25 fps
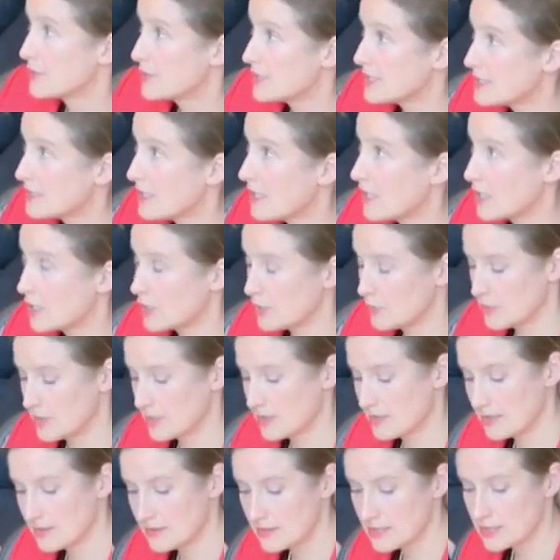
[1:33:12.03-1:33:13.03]
So this
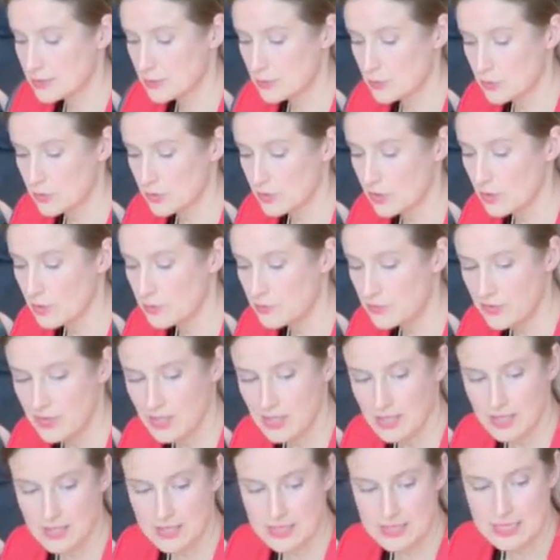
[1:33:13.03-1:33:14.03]
argument that this would
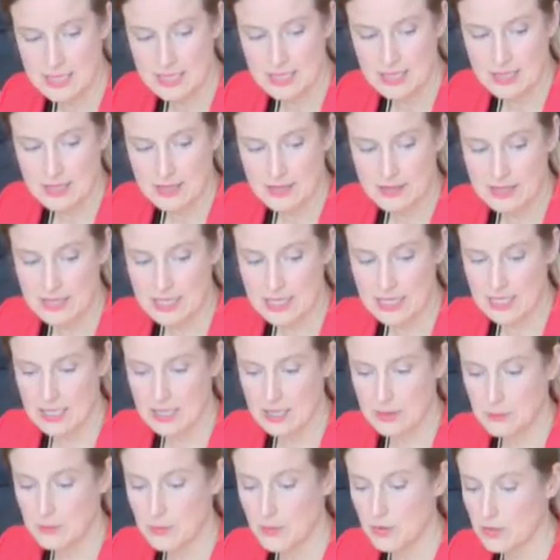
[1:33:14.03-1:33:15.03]
obviate
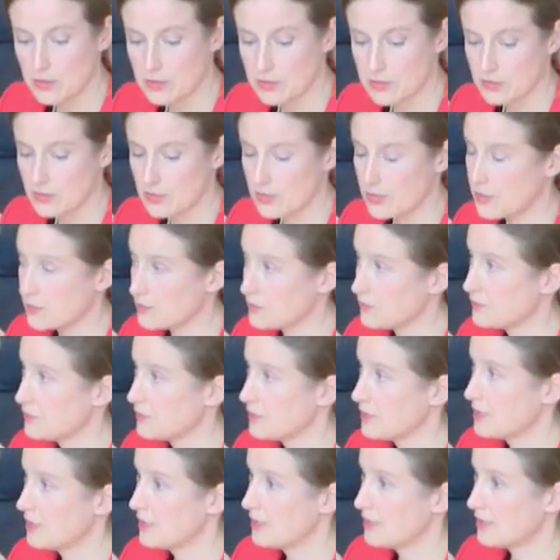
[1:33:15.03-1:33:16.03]
the Brokdorf
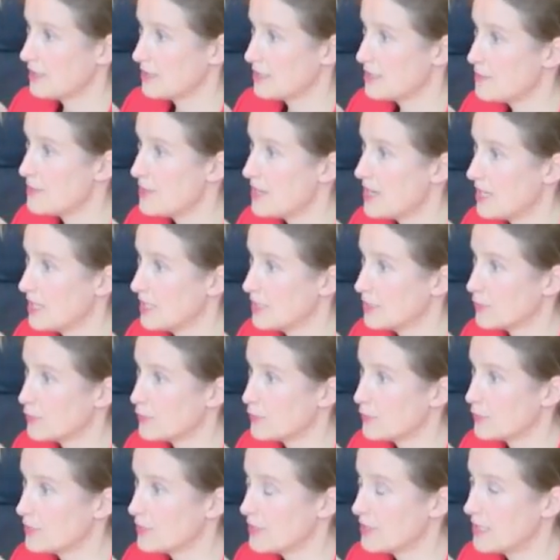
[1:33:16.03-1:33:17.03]

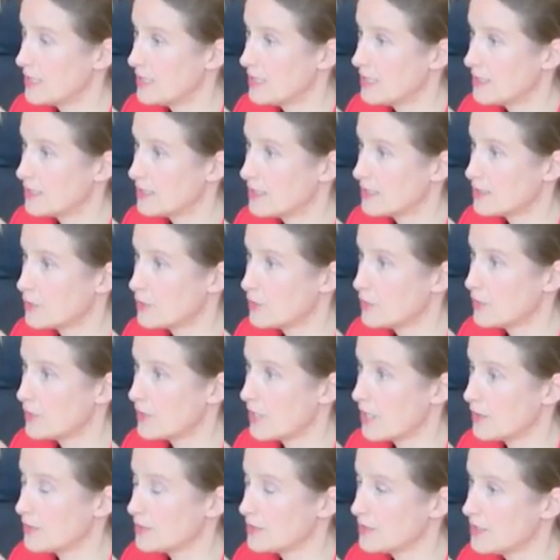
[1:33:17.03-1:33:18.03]
demand for the years
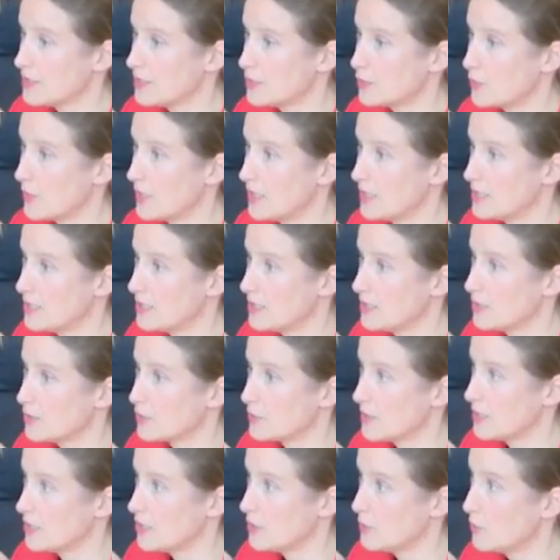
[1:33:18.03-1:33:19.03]
2020
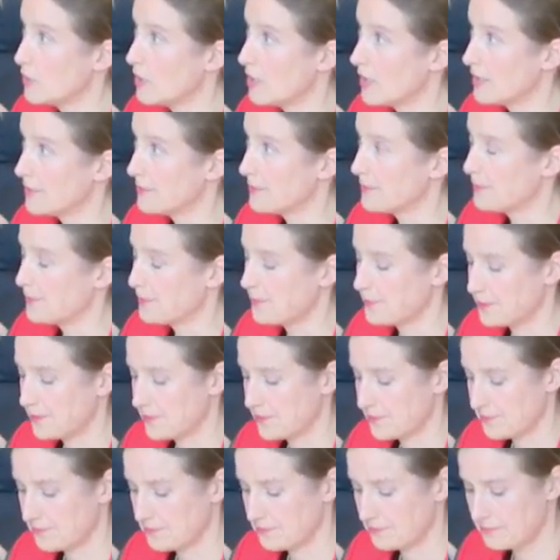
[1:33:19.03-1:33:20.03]
and 21.
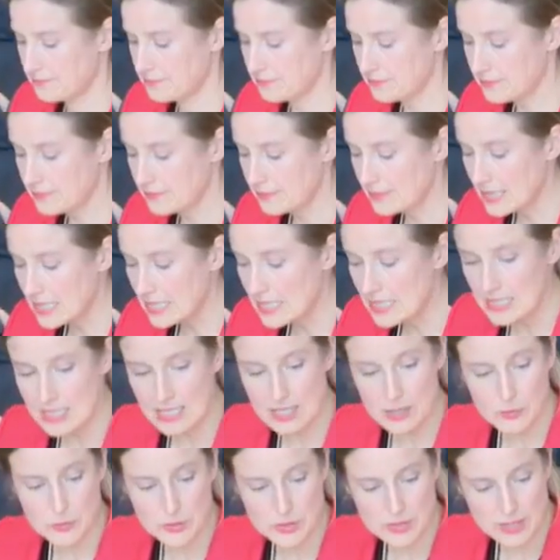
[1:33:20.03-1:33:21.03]

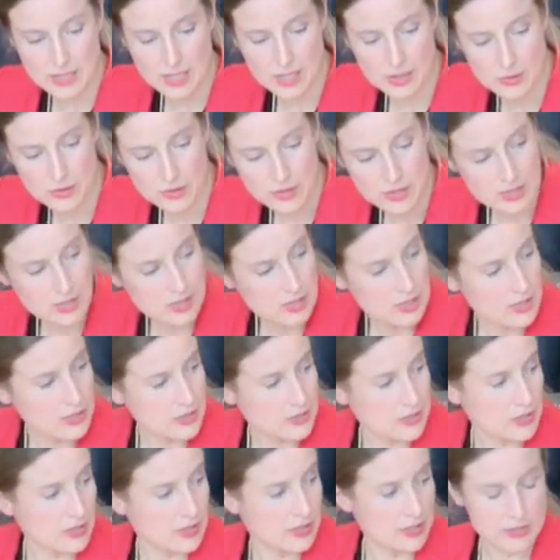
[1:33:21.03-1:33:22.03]
And I would now
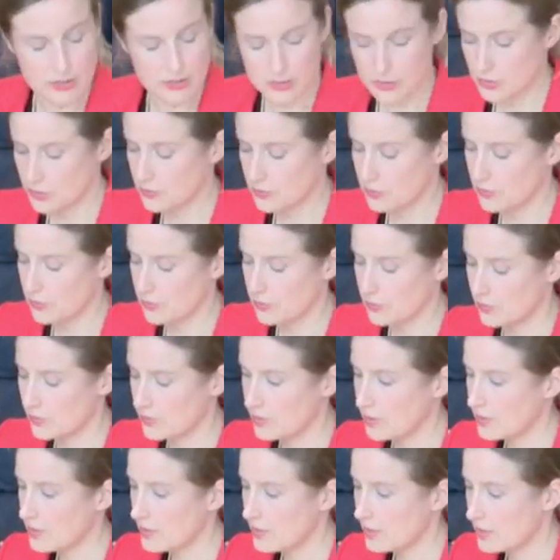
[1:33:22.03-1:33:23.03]
turn
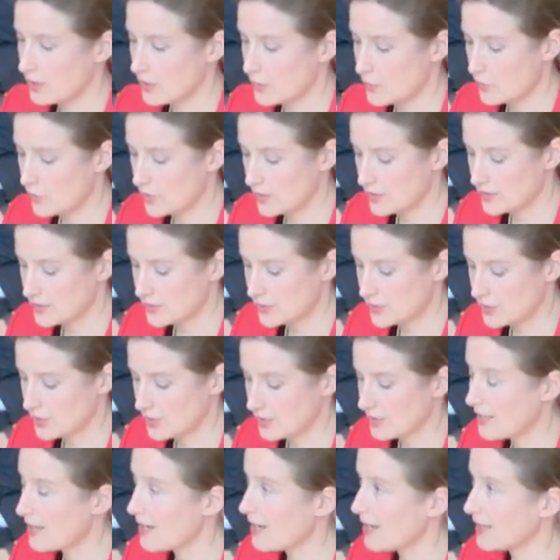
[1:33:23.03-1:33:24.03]
to
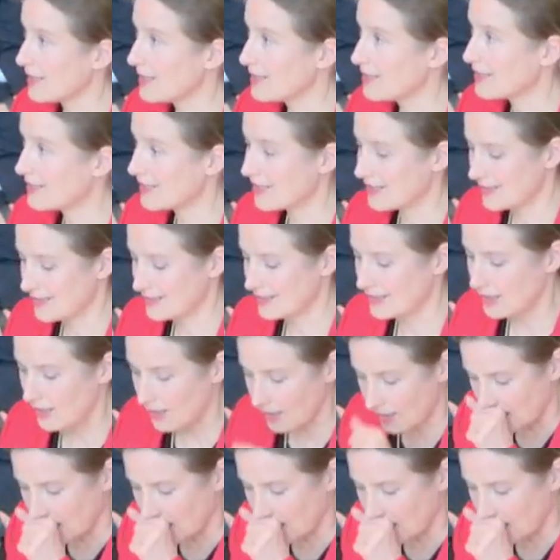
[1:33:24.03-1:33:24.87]
question nine and